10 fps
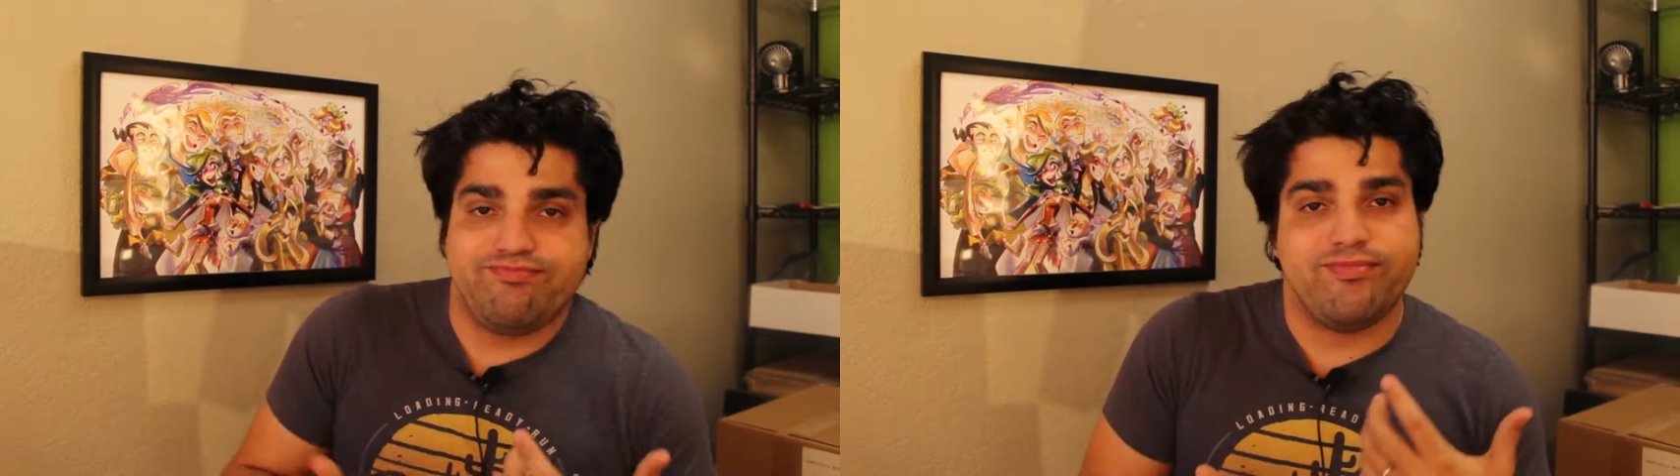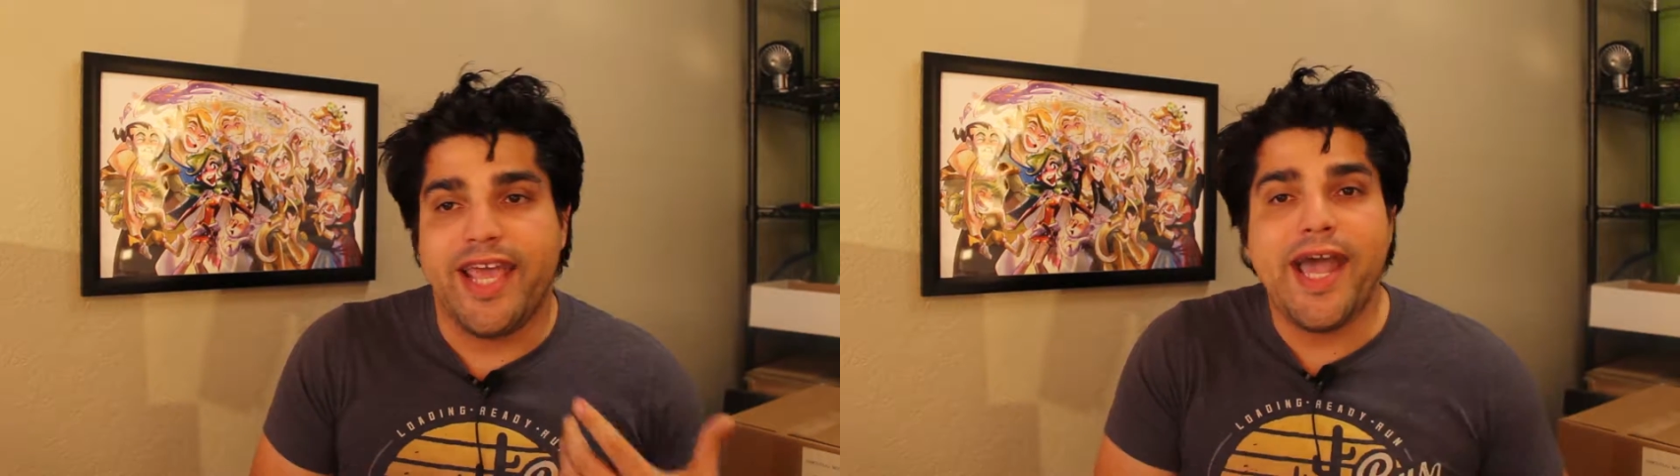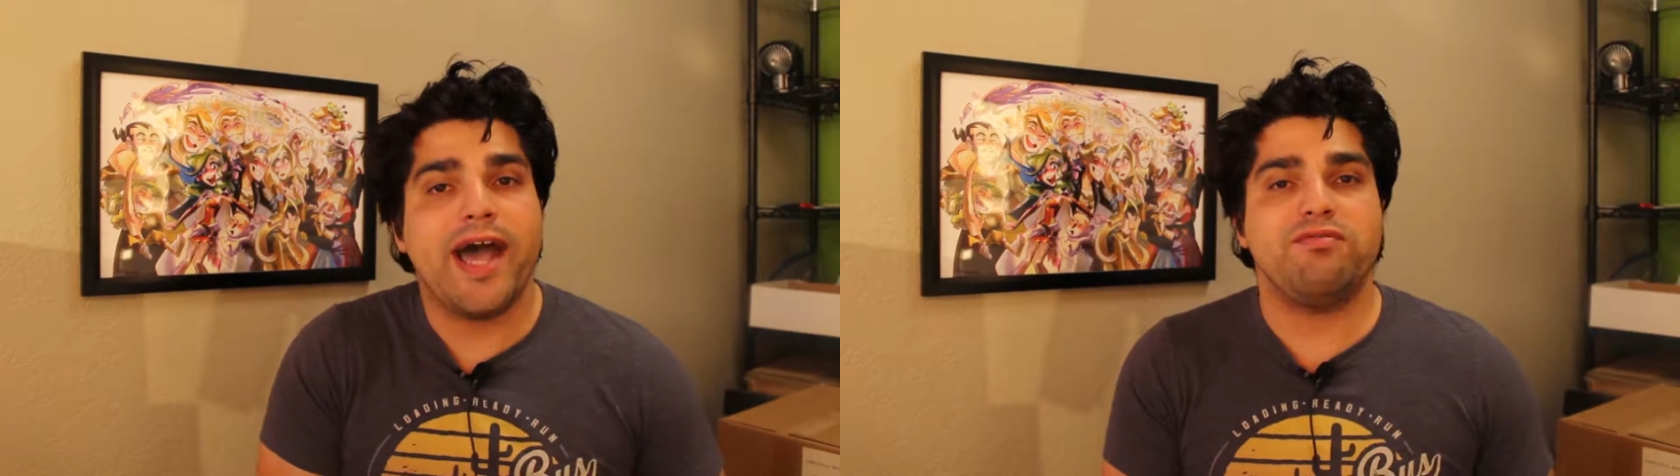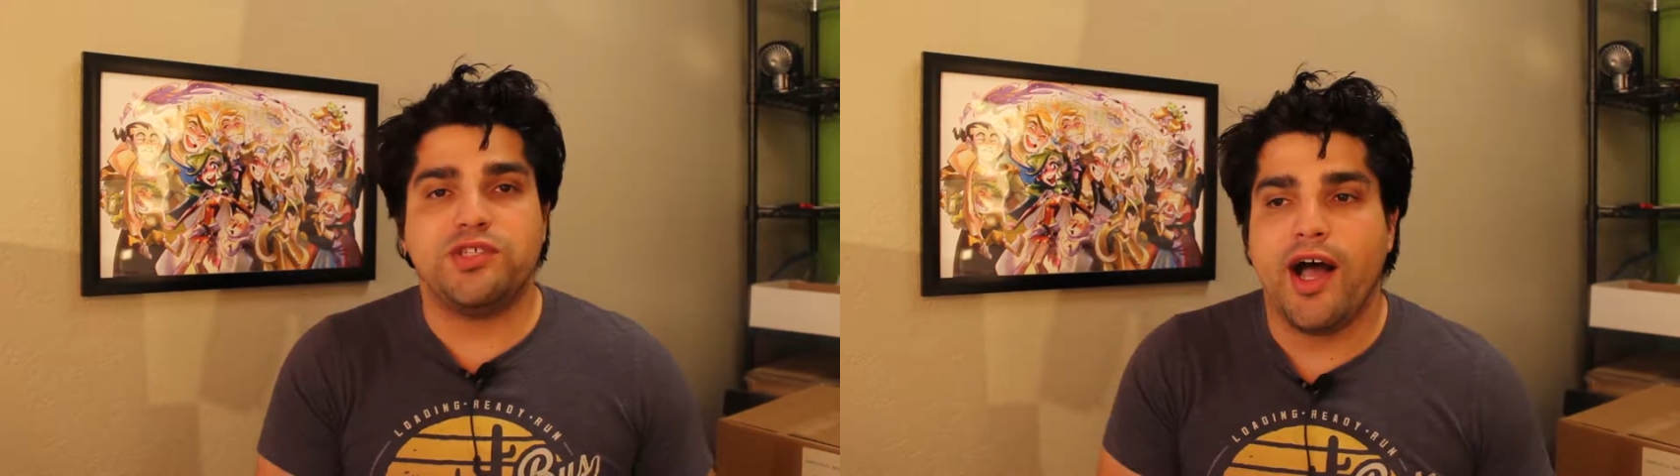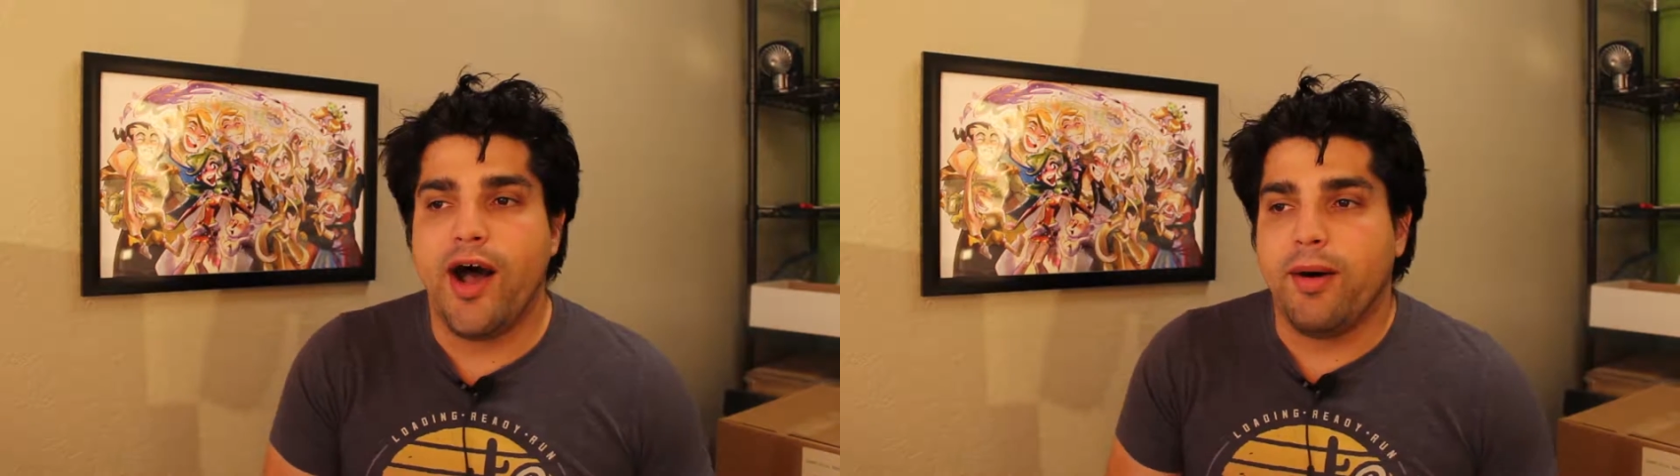They have
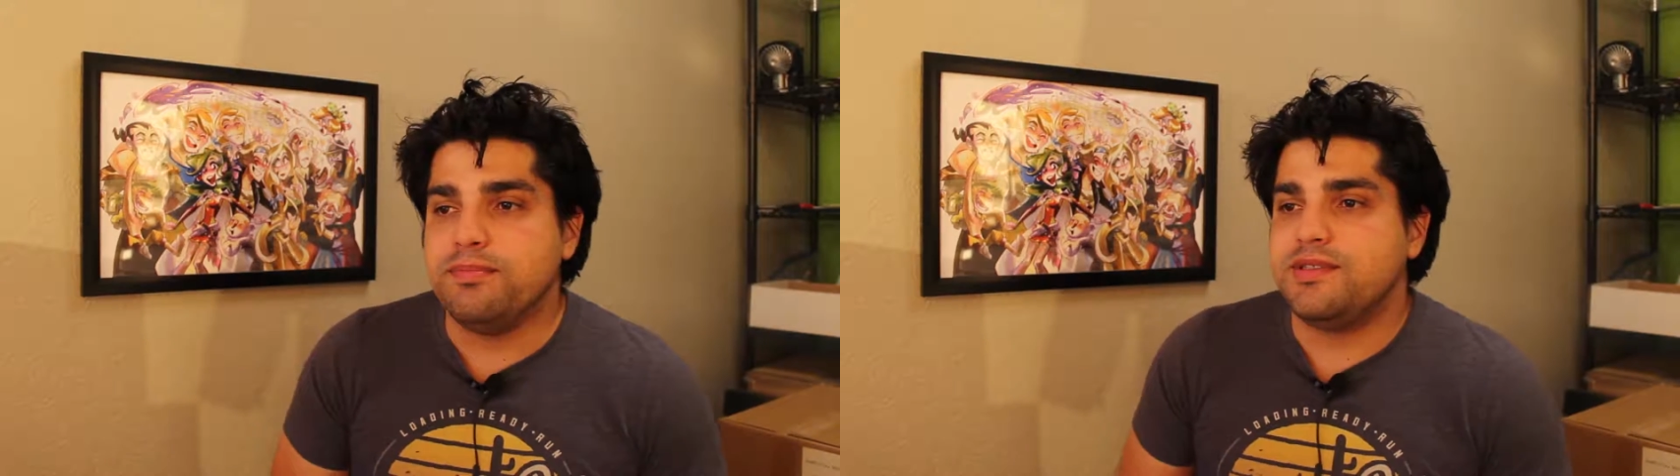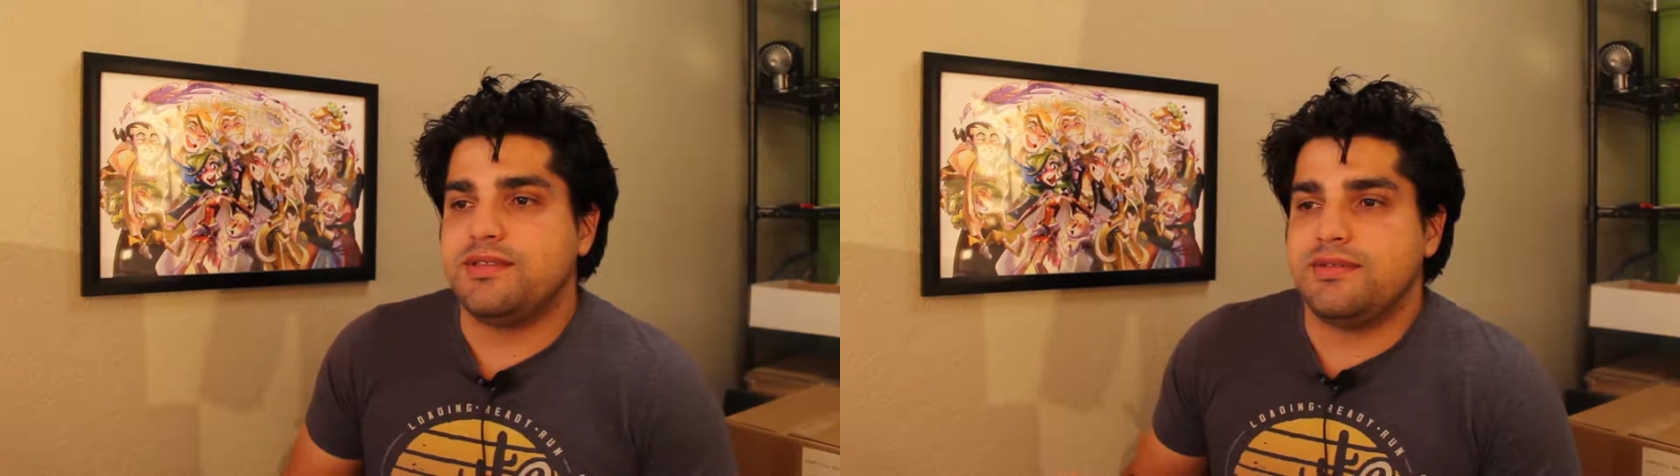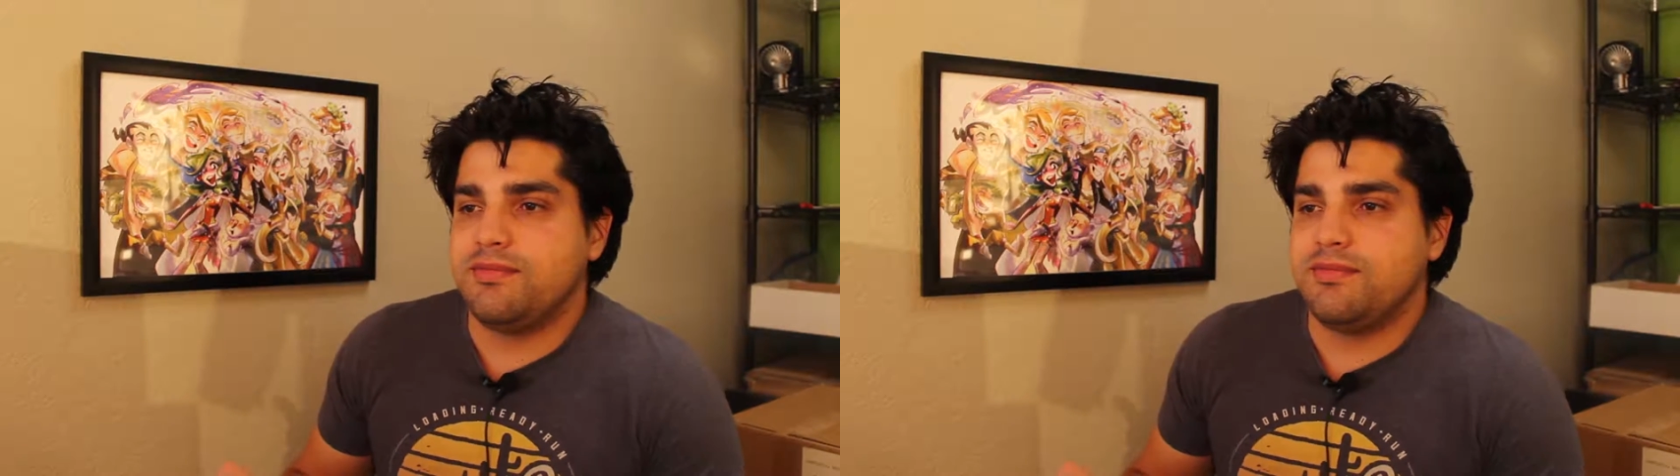jobs,